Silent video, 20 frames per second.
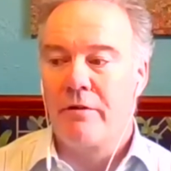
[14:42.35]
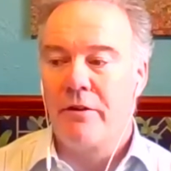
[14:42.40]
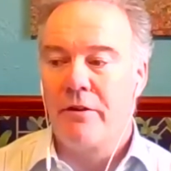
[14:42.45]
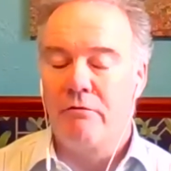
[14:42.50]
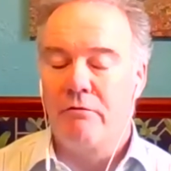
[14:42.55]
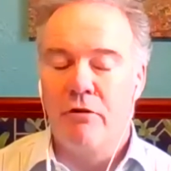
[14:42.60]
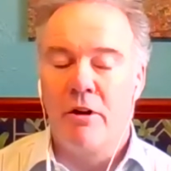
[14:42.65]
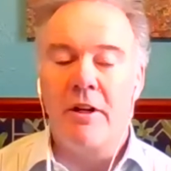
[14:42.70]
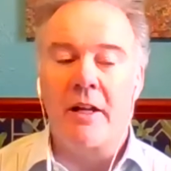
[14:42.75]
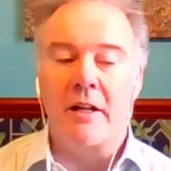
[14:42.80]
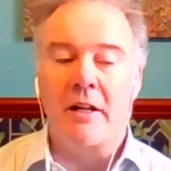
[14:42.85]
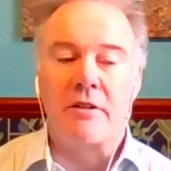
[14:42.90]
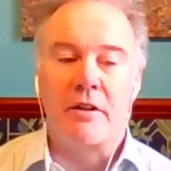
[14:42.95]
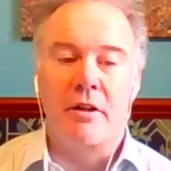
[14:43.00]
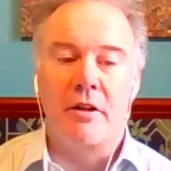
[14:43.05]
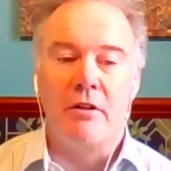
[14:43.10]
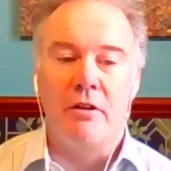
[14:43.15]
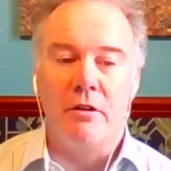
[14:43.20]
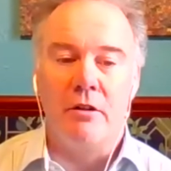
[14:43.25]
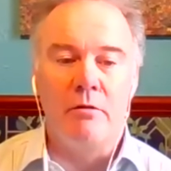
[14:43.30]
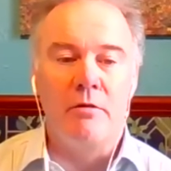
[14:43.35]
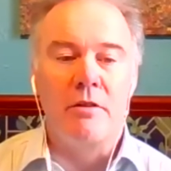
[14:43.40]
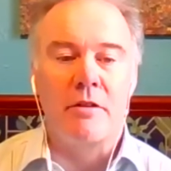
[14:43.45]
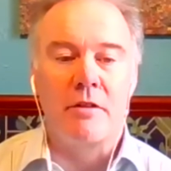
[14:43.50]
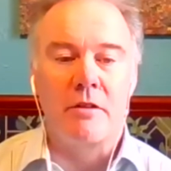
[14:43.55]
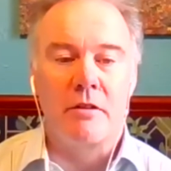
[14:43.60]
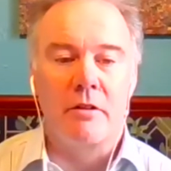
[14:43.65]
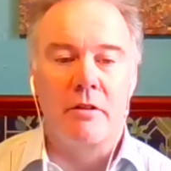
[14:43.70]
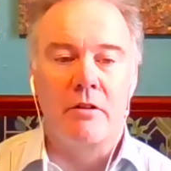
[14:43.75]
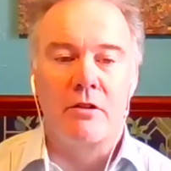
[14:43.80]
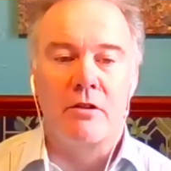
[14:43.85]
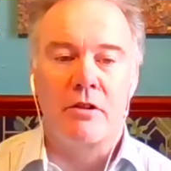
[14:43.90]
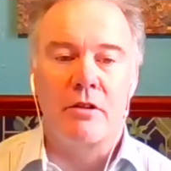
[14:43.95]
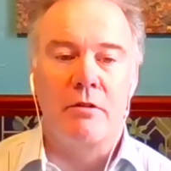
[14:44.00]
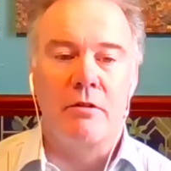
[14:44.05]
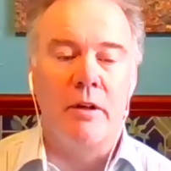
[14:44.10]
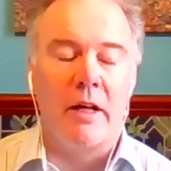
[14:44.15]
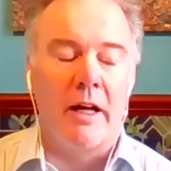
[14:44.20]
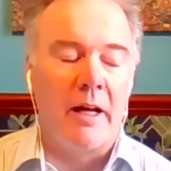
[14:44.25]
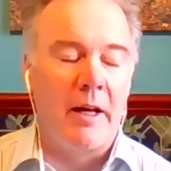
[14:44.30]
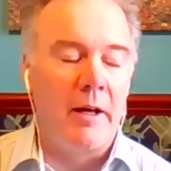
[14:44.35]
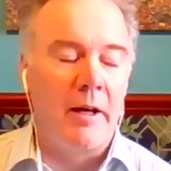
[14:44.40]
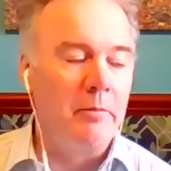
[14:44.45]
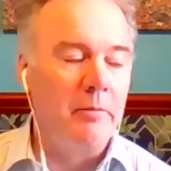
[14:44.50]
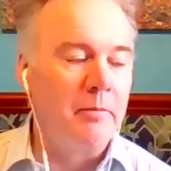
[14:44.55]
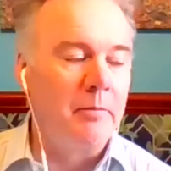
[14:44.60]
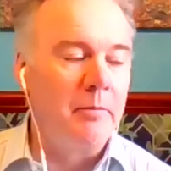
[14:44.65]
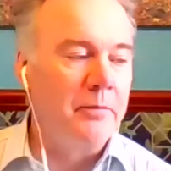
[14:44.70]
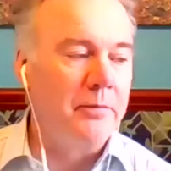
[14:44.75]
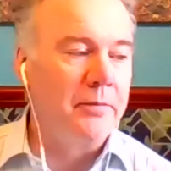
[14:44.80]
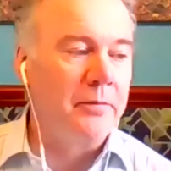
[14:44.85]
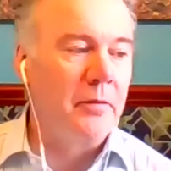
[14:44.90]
that runners can use to